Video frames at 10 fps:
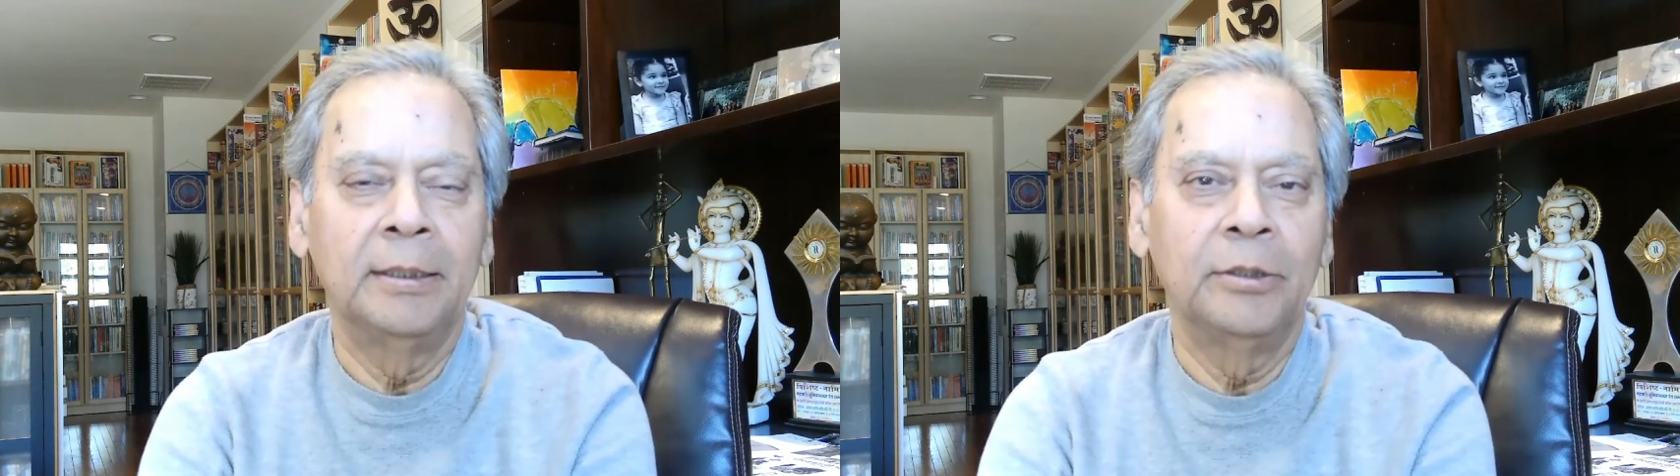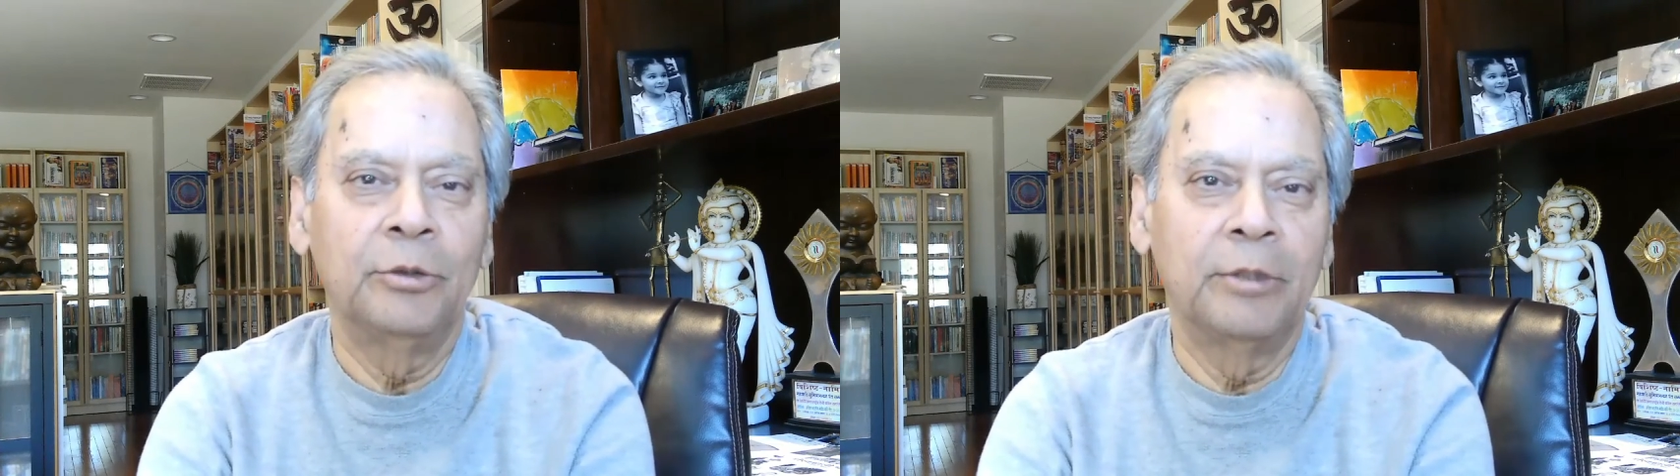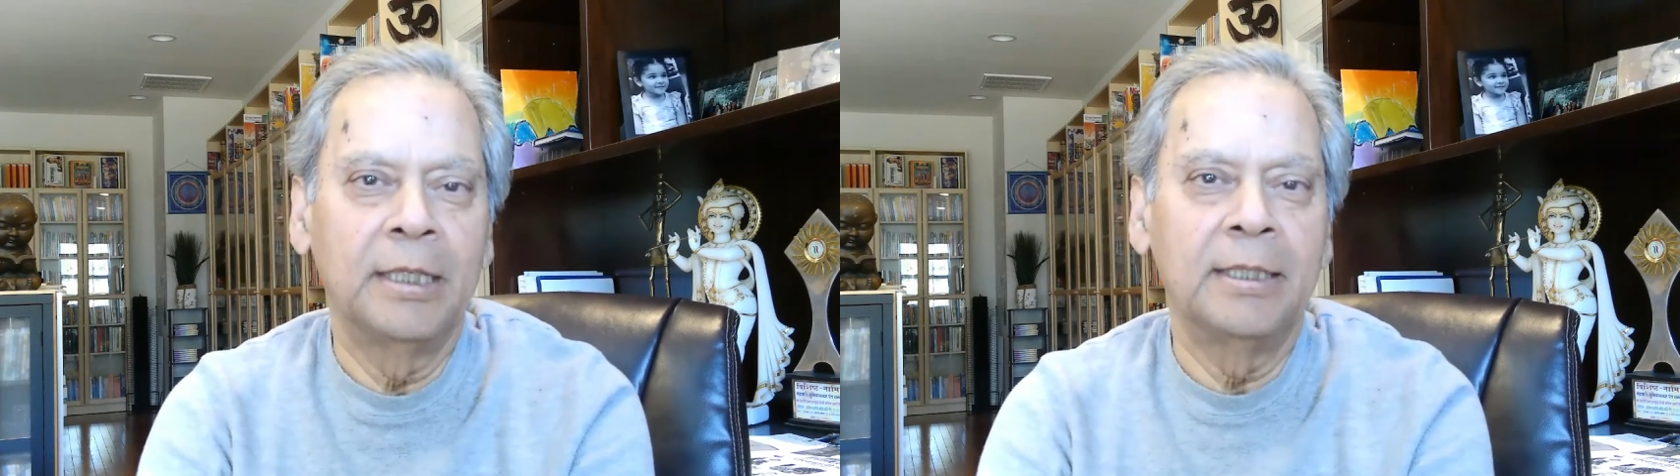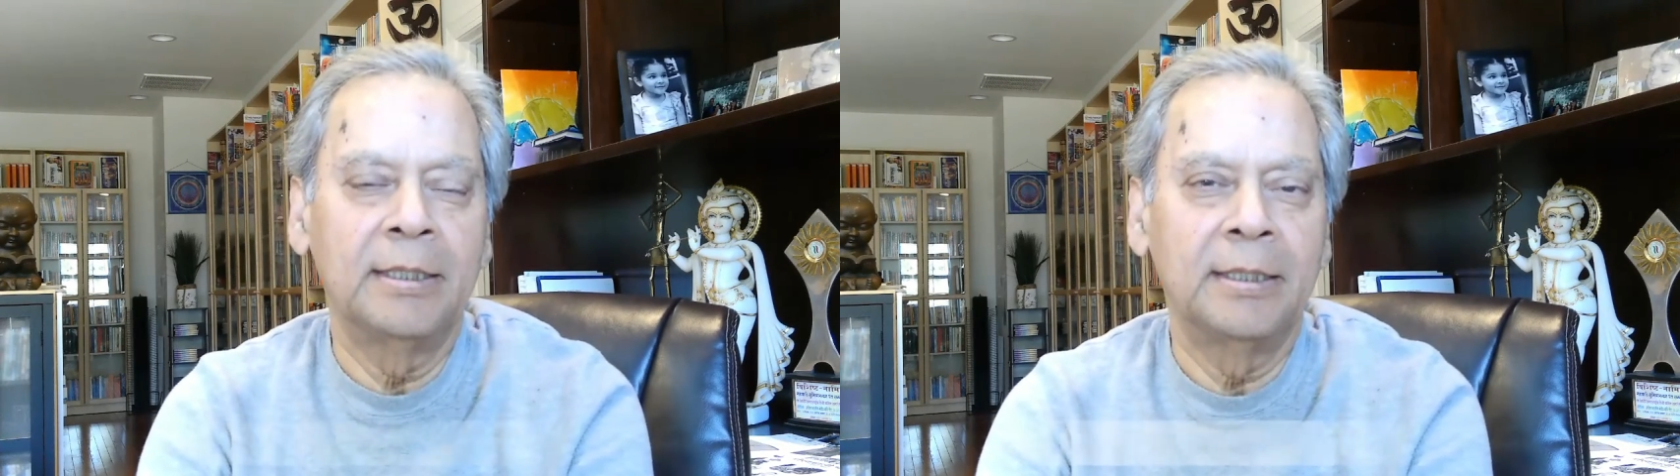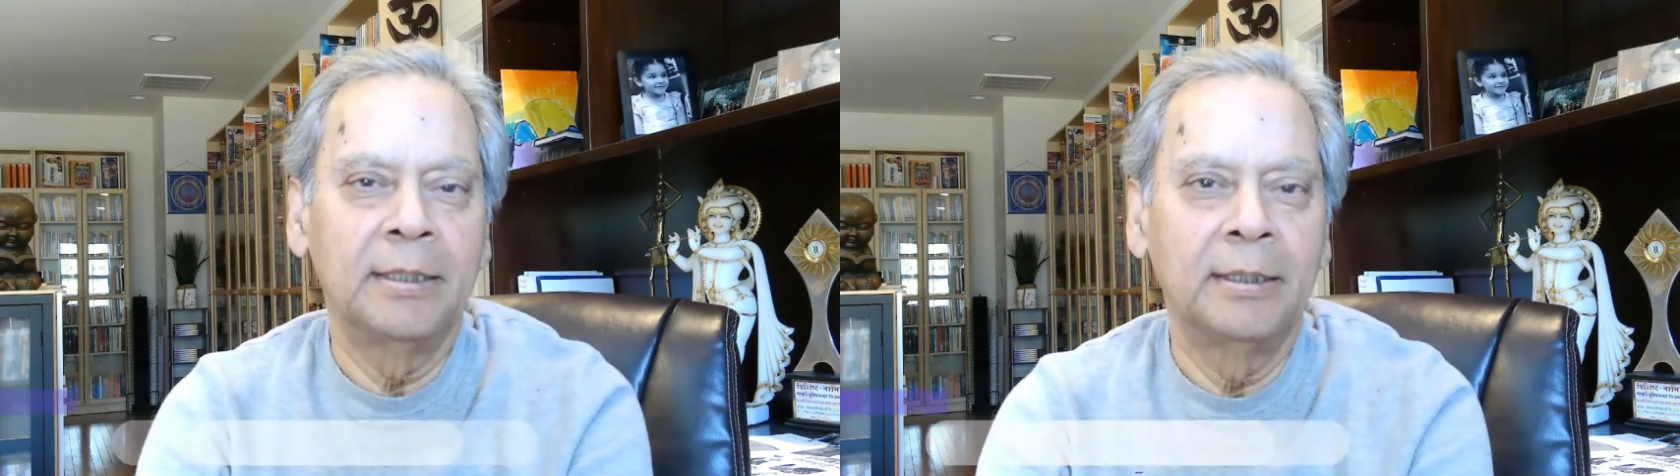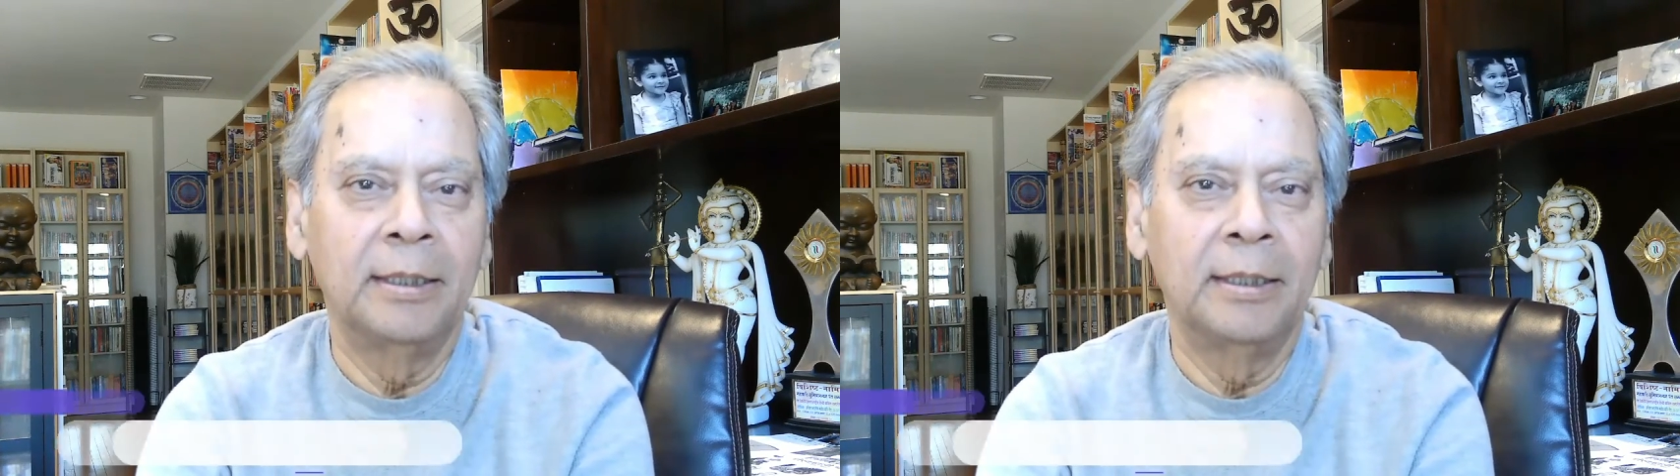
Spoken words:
to raise